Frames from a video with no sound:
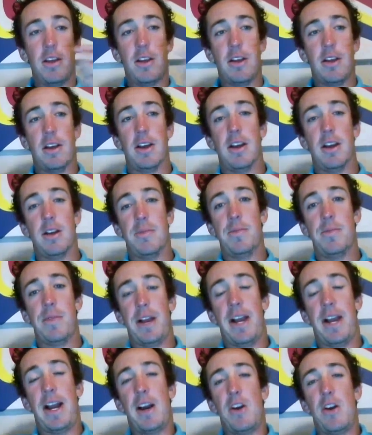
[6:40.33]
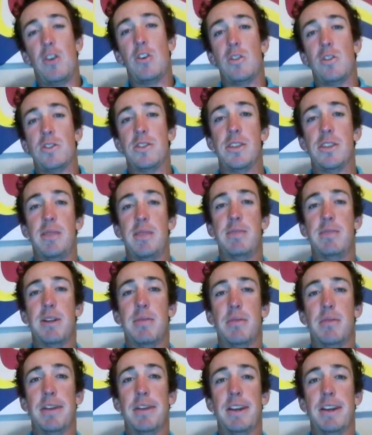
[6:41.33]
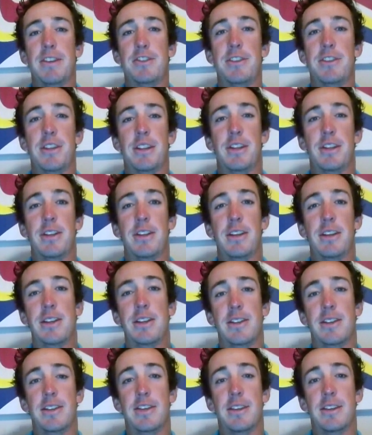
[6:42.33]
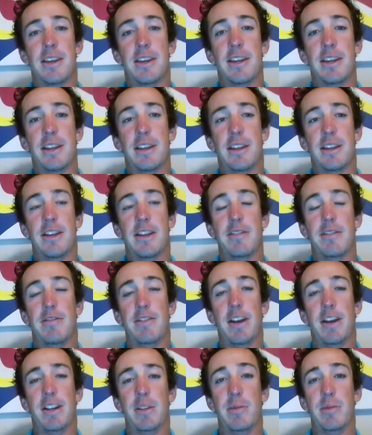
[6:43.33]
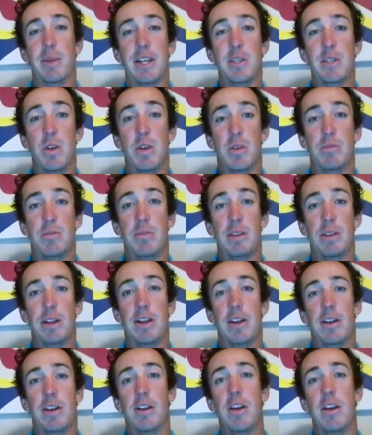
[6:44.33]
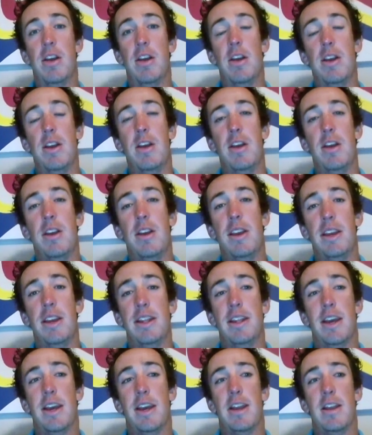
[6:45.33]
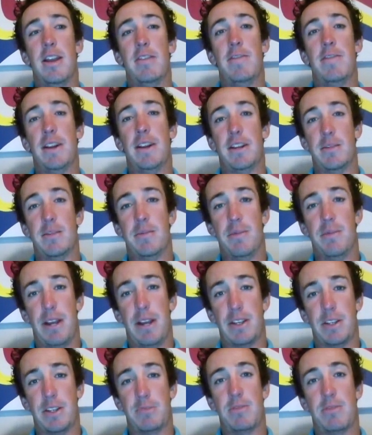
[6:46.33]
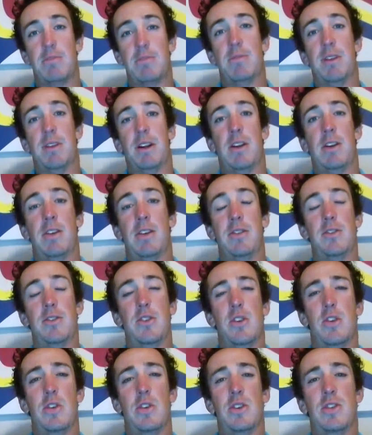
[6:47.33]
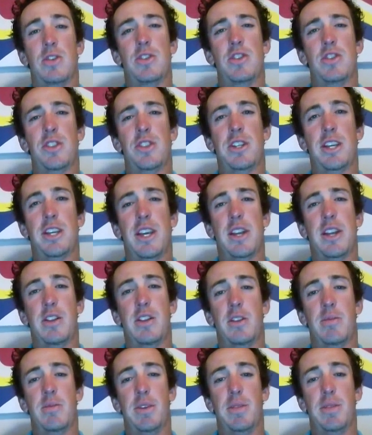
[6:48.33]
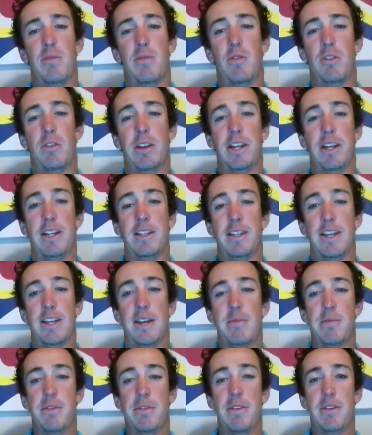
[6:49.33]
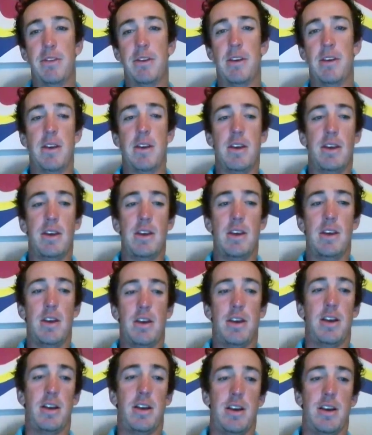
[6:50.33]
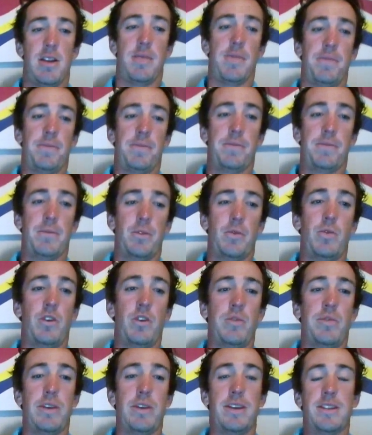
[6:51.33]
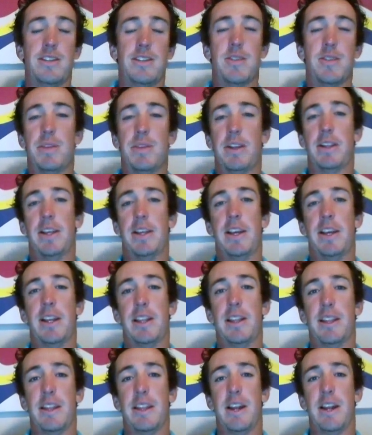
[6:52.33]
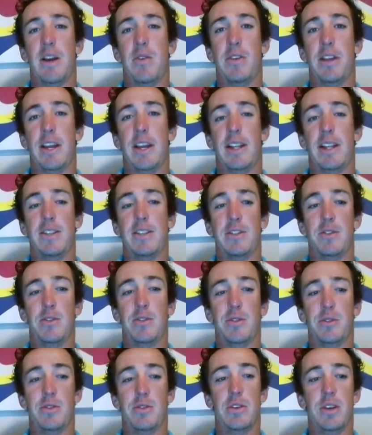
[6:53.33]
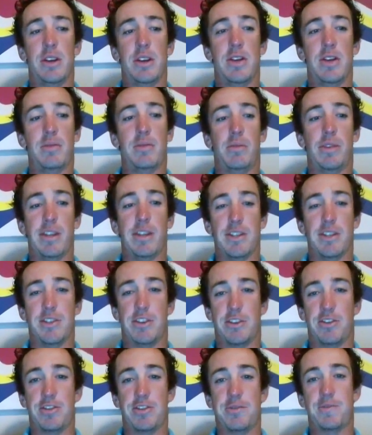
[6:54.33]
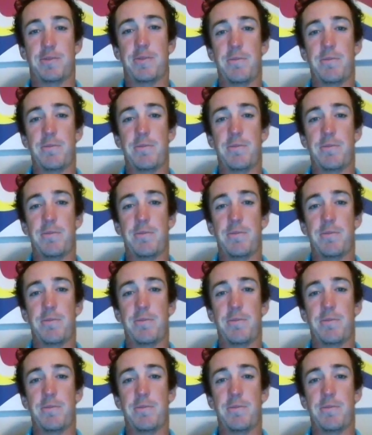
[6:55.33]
how sleep deprivation can affect a baseball player and then affect a basketball player. So just to get a little bit more in depth would be something that I would like to research.